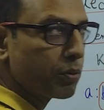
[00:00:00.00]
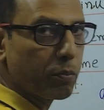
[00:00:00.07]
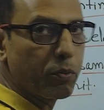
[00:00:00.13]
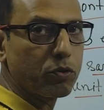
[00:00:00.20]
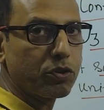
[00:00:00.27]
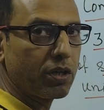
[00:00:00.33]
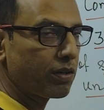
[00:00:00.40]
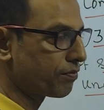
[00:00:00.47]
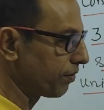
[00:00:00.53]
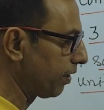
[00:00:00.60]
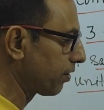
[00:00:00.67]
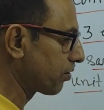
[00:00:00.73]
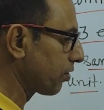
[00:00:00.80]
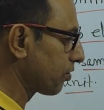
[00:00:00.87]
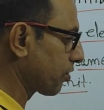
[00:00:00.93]
proportional
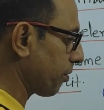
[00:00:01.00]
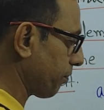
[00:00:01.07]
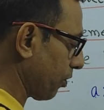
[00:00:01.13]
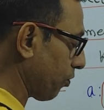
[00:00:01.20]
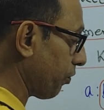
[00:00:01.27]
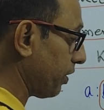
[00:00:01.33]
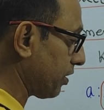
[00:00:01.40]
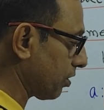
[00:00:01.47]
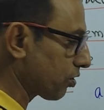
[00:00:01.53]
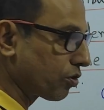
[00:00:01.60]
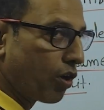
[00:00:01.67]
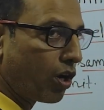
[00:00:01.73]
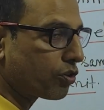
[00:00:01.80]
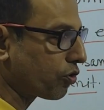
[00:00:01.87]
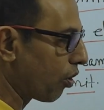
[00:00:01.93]
relationship, which is
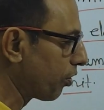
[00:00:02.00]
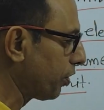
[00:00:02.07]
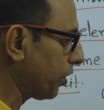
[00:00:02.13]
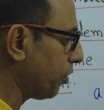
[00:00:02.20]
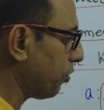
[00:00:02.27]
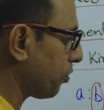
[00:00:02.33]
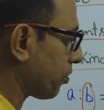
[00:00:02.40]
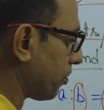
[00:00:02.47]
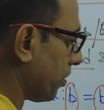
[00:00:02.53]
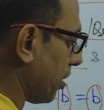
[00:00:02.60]
not continued